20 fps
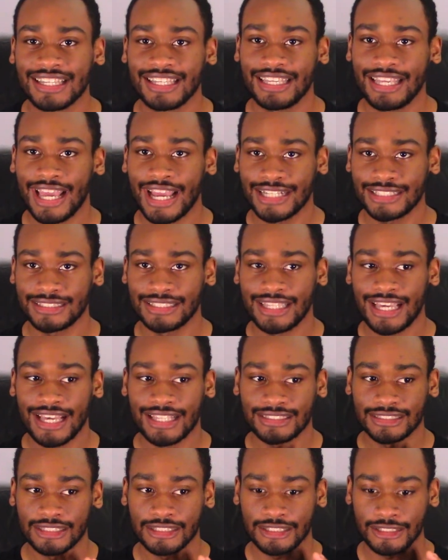He actually
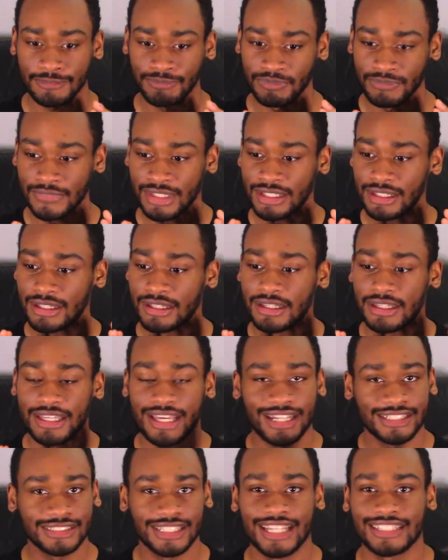has
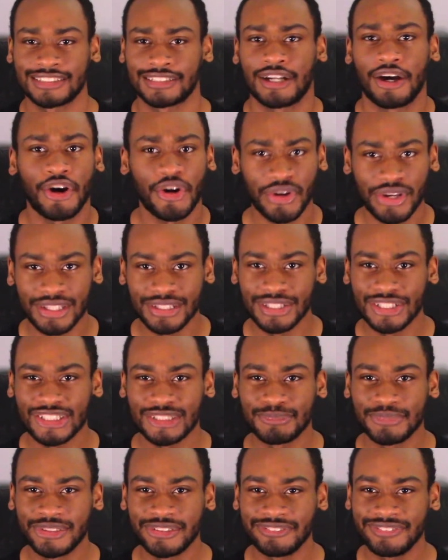an arc in
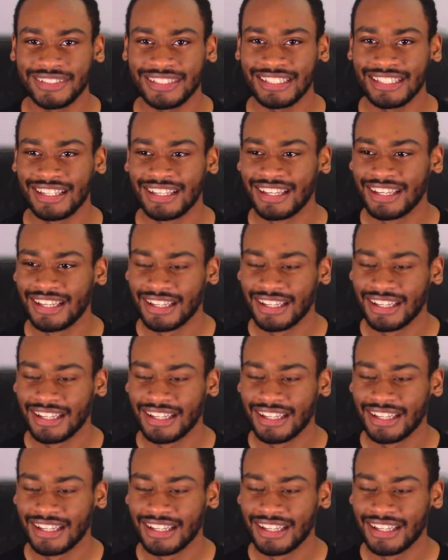this movie.